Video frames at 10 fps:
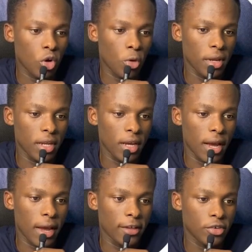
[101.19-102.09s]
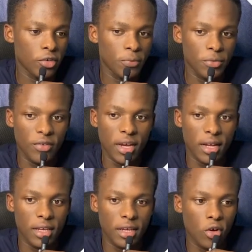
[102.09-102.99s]
OpenAI. So if I
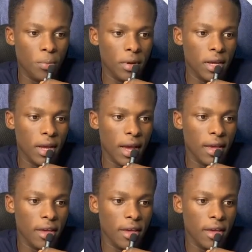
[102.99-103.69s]
click OpenAI